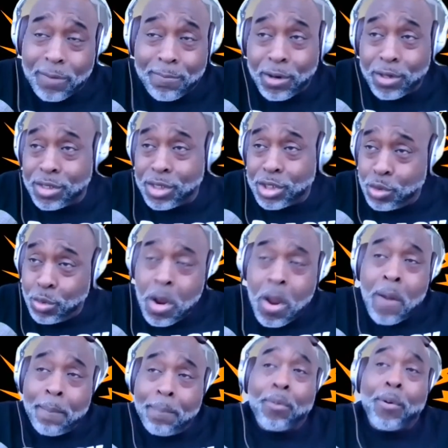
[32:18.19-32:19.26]
the person that you
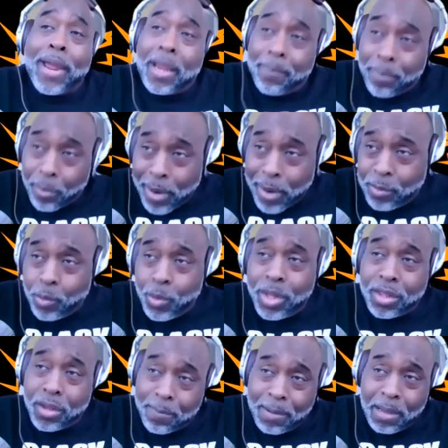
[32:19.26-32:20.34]
break bread
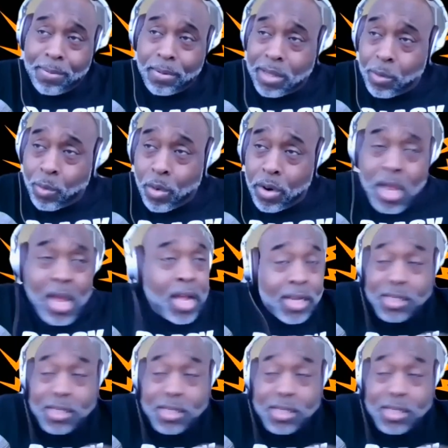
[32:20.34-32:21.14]
with, your people at work,